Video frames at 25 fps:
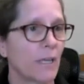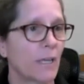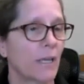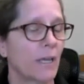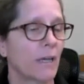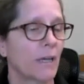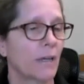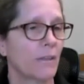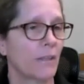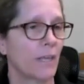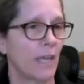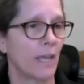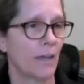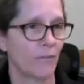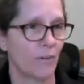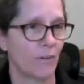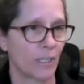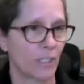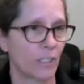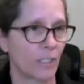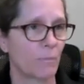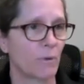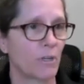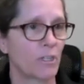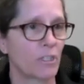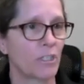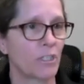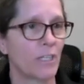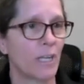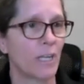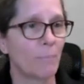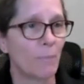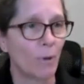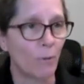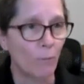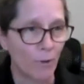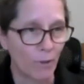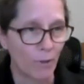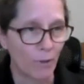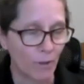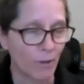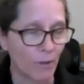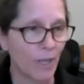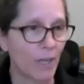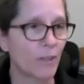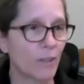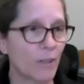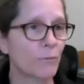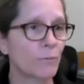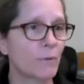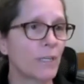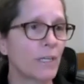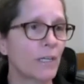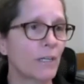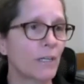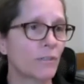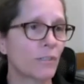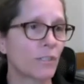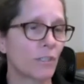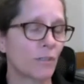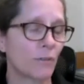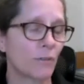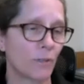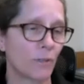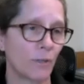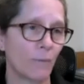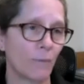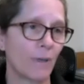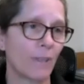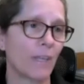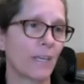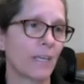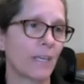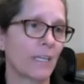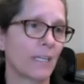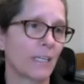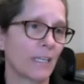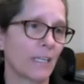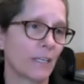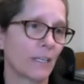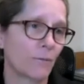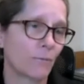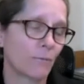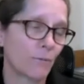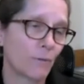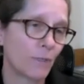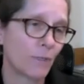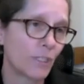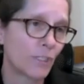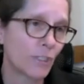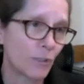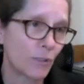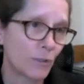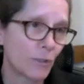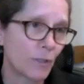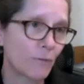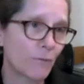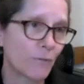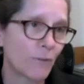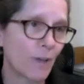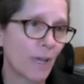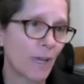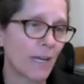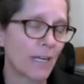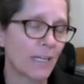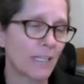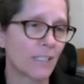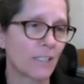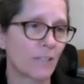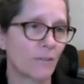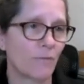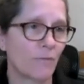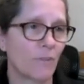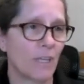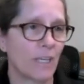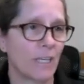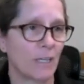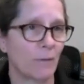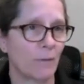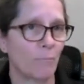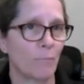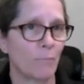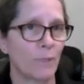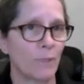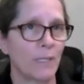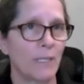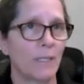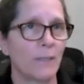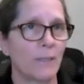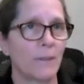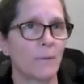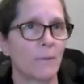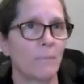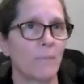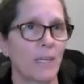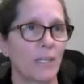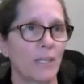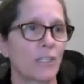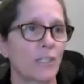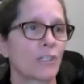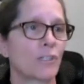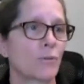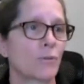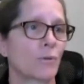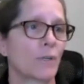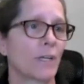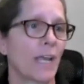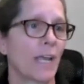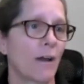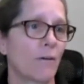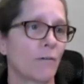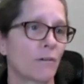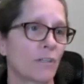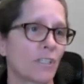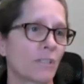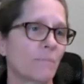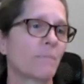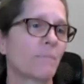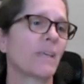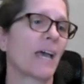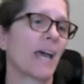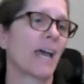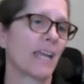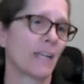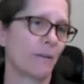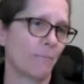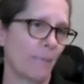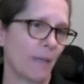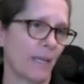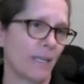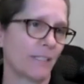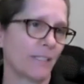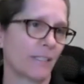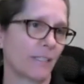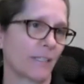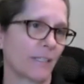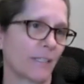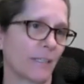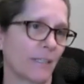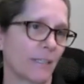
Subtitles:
They have an expiration date, but within that 3 years, the only way they can get recertified is if they complete the mandatory hours beyond basic.